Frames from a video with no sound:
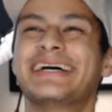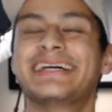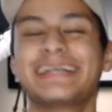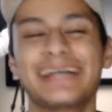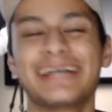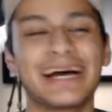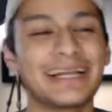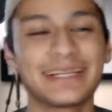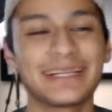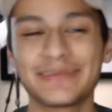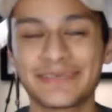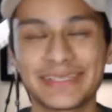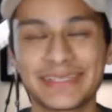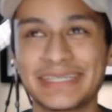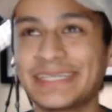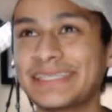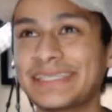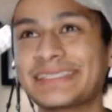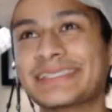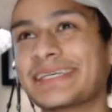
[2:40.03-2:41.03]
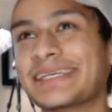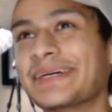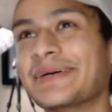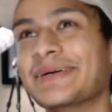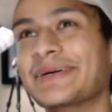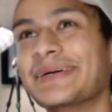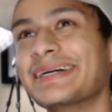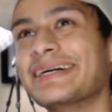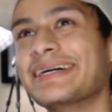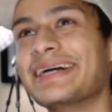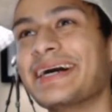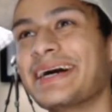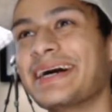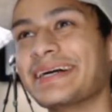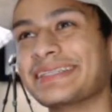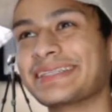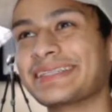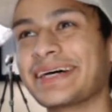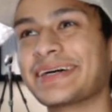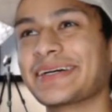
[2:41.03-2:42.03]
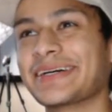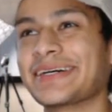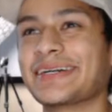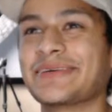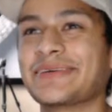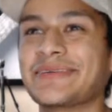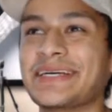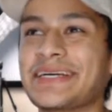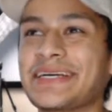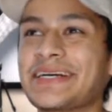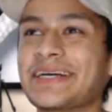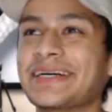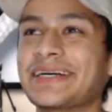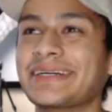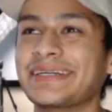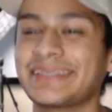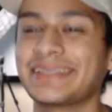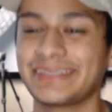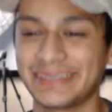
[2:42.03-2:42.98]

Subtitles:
I love the heat, so it's all good over here.